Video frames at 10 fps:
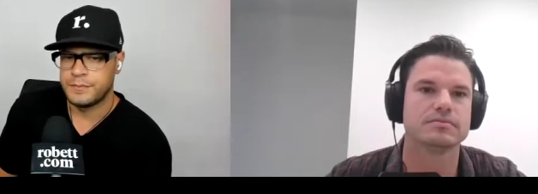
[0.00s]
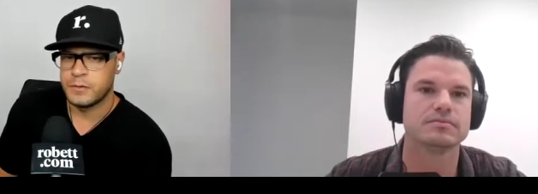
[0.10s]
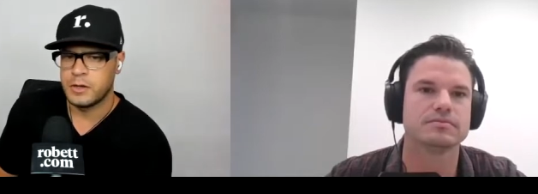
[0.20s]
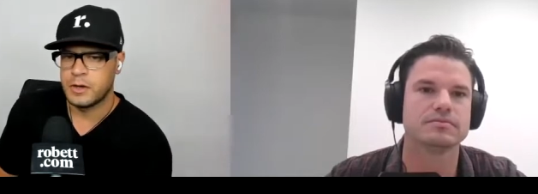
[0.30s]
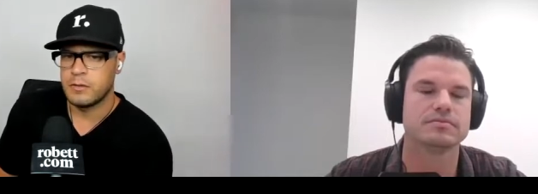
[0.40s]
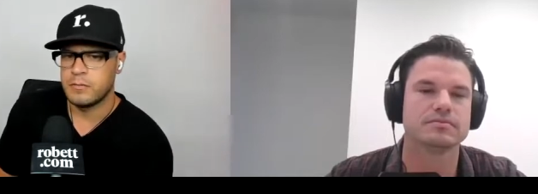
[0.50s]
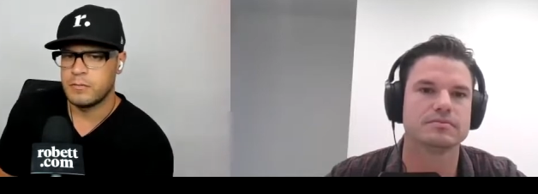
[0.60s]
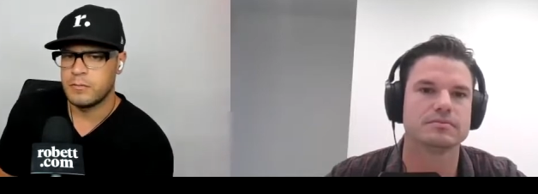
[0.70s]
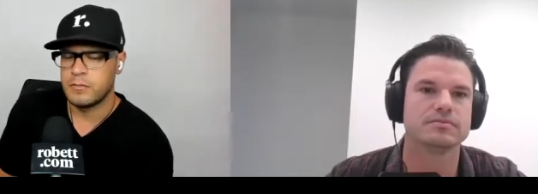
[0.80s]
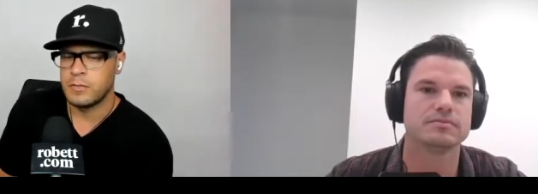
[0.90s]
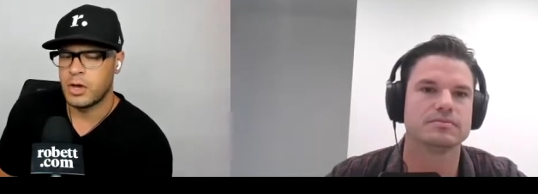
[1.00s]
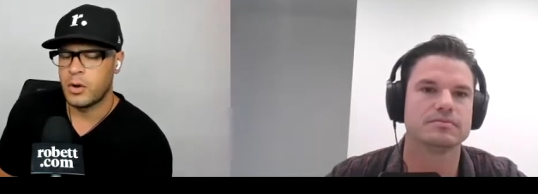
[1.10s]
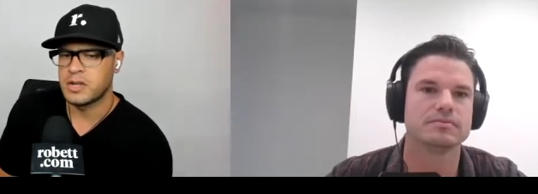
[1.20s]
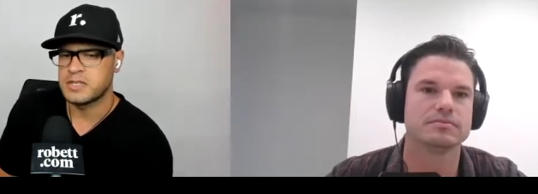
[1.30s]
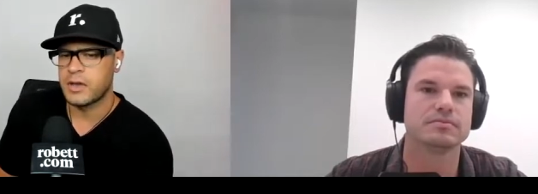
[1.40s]
Speaker 1: You know,
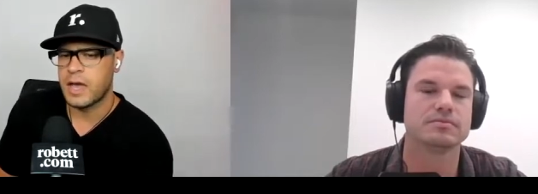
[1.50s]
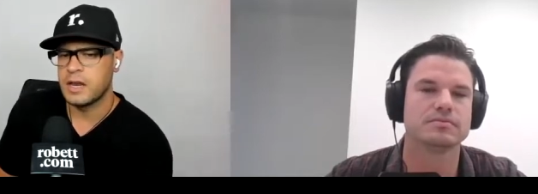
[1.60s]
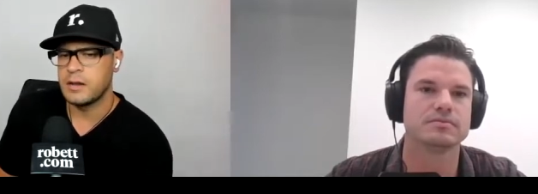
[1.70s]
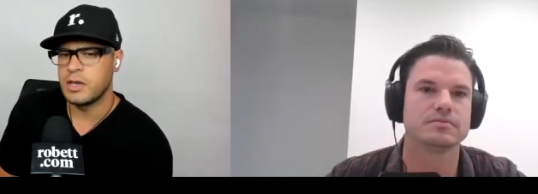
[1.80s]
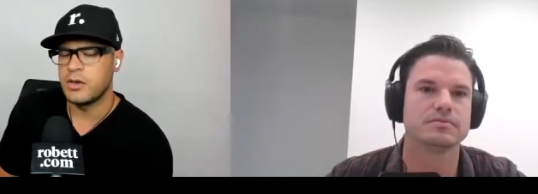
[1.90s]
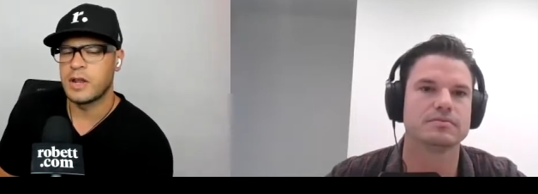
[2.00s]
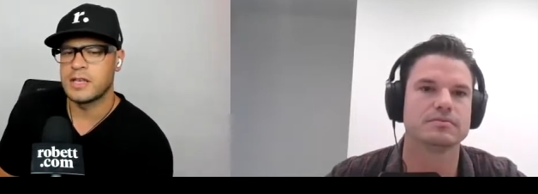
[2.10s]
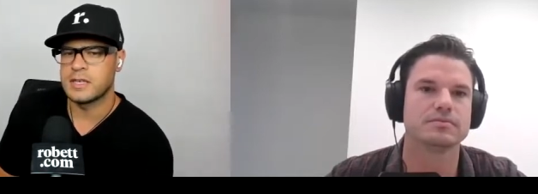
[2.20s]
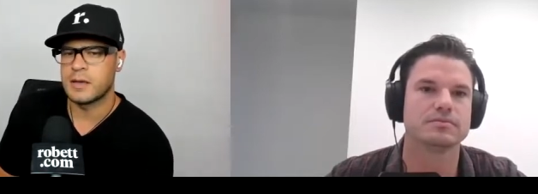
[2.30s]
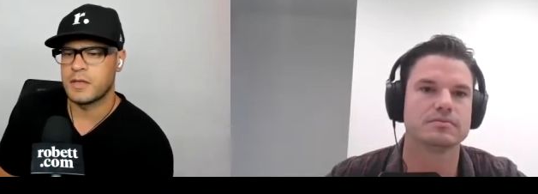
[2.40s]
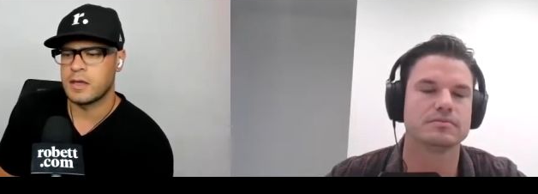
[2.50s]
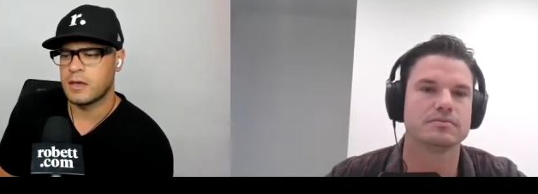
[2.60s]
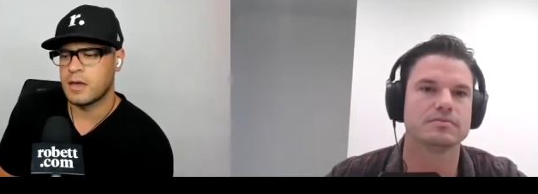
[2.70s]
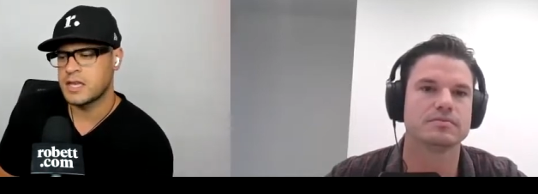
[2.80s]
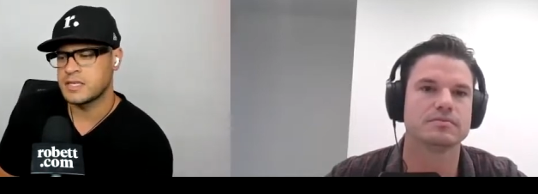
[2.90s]
knowing it's okay to be good at something
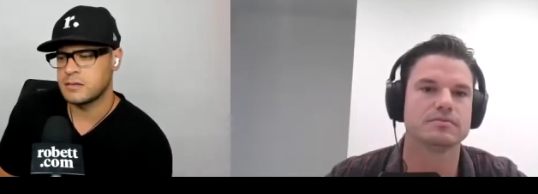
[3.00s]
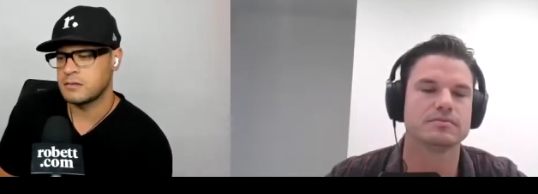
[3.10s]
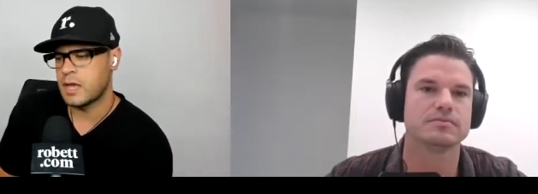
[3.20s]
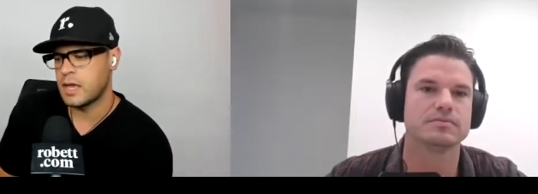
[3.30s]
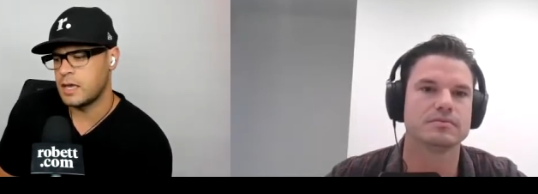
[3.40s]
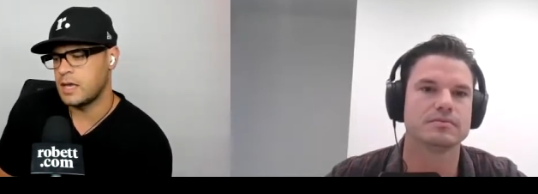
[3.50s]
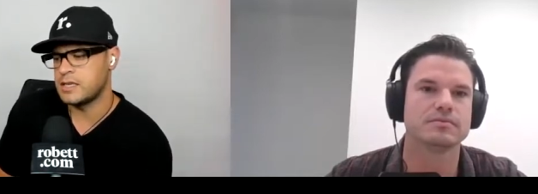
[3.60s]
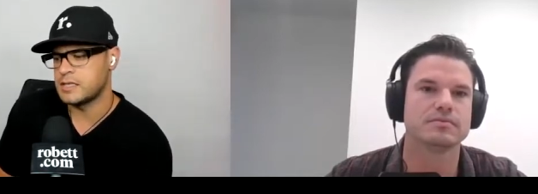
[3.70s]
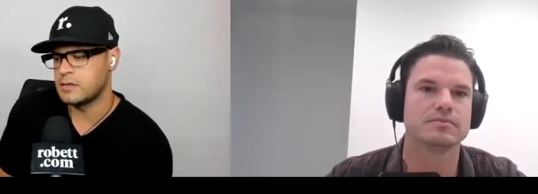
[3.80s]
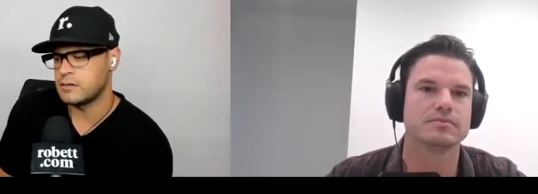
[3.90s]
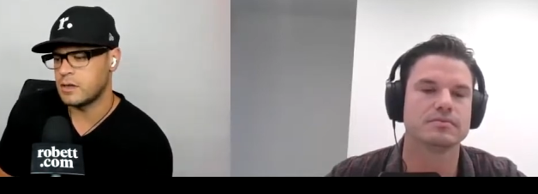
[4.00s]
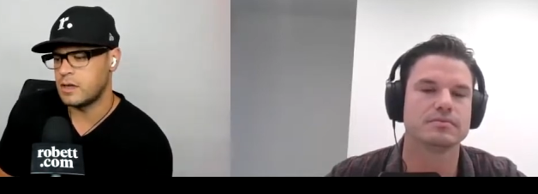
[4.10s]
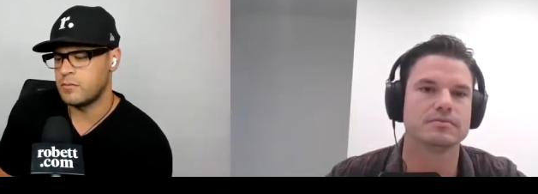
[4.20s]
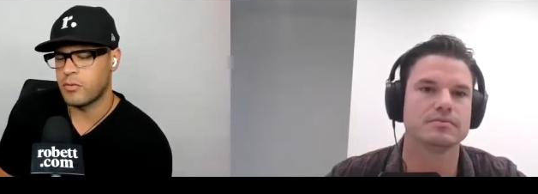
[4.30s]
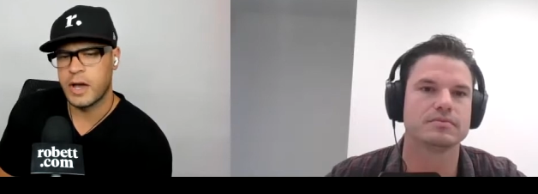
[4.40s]
has isn't
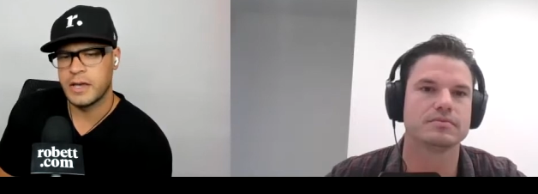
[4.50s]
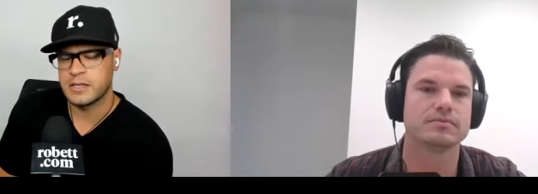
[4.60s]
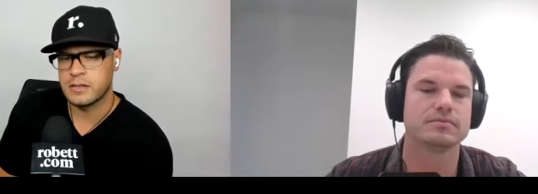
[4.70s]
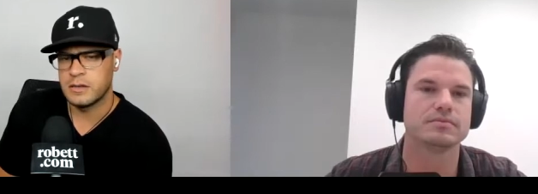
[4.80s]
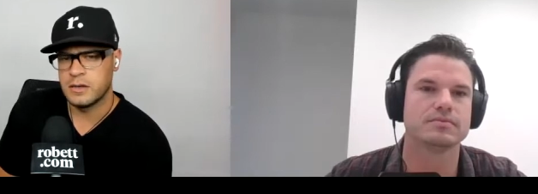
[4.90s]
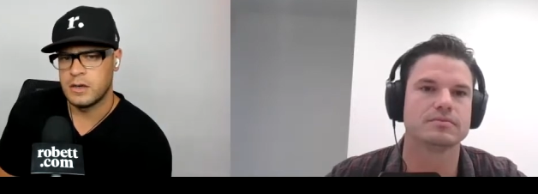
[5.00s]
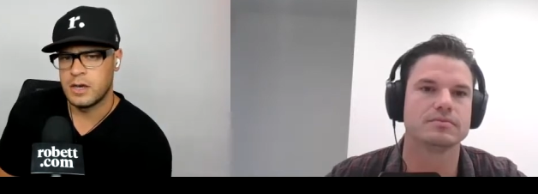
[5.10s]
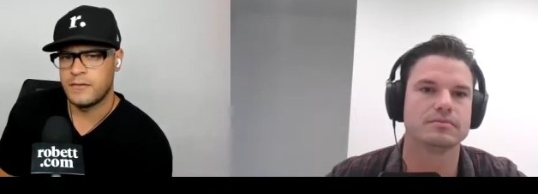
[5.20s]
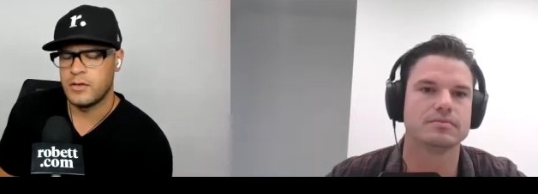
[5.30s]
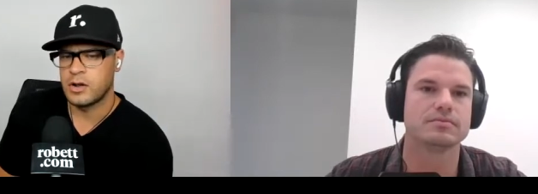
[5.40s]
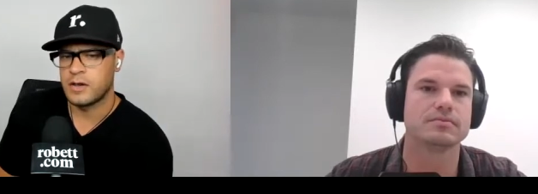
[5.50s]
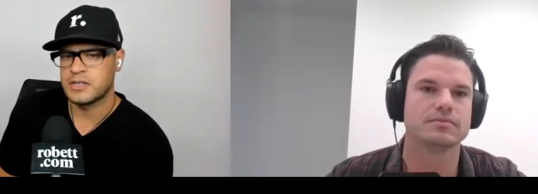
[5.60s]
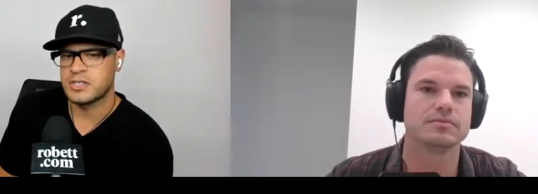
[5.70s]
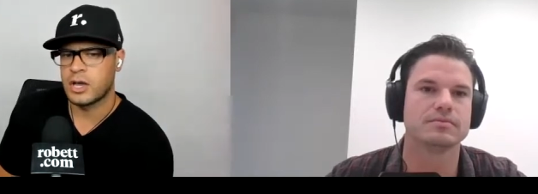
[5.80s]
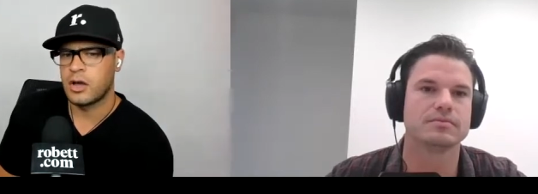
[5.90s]
embraced. If you look at the
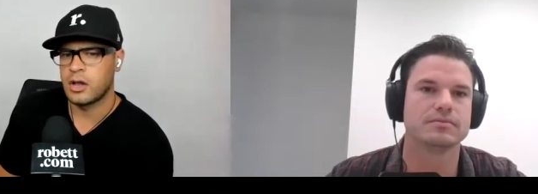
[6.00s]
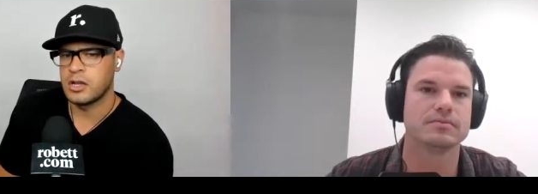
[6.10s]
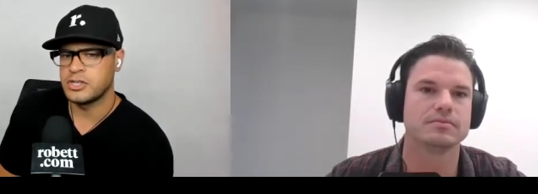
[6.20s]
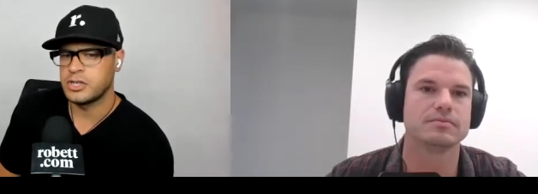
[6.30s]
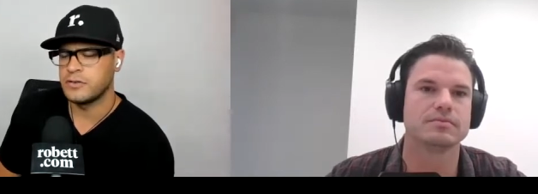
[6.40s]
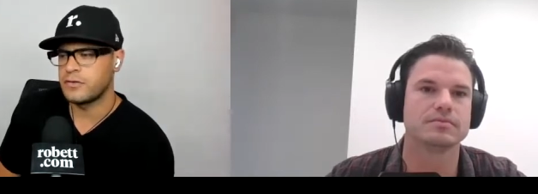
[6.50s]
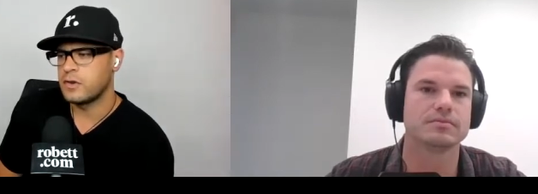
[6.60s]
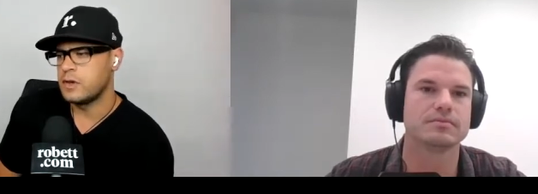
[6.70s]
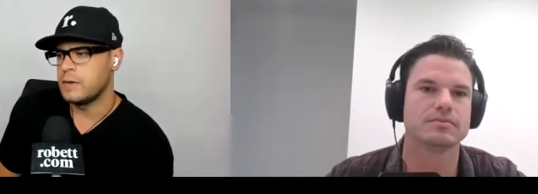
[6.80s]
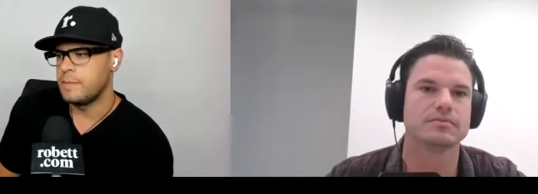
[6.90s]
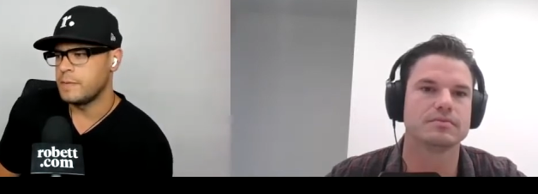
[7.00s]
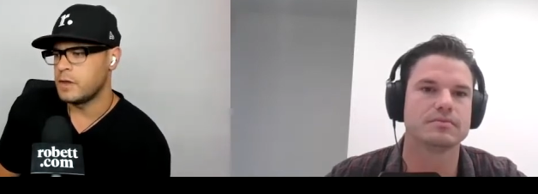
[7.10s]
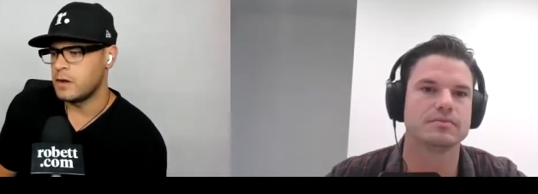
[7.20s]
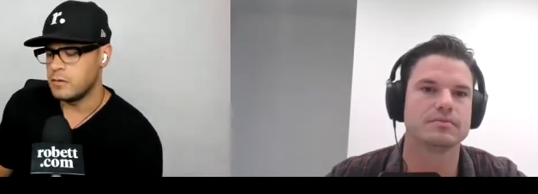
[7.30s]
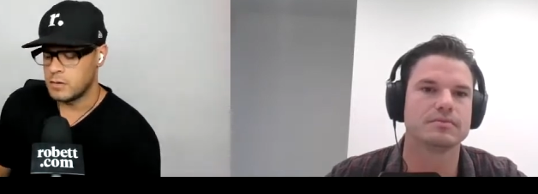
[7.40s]
psychology of, you know,